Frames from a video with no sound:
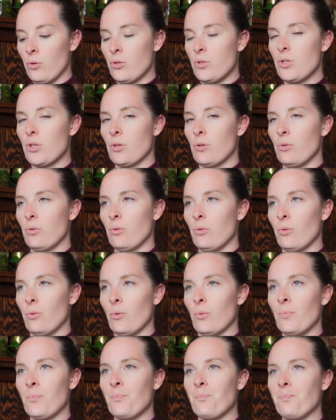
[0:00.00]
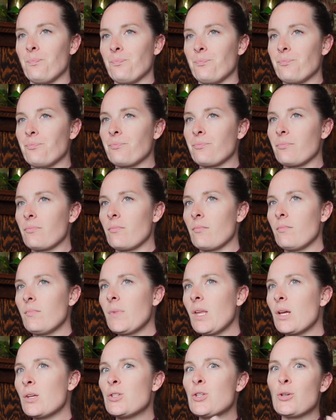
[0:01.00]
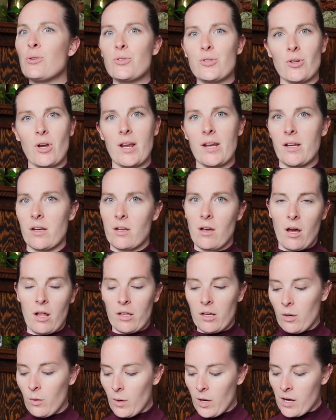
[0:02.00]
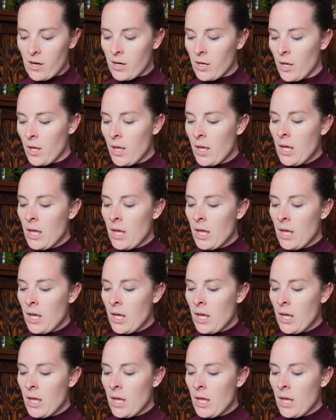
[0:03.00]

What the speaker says: do two-stranded color work.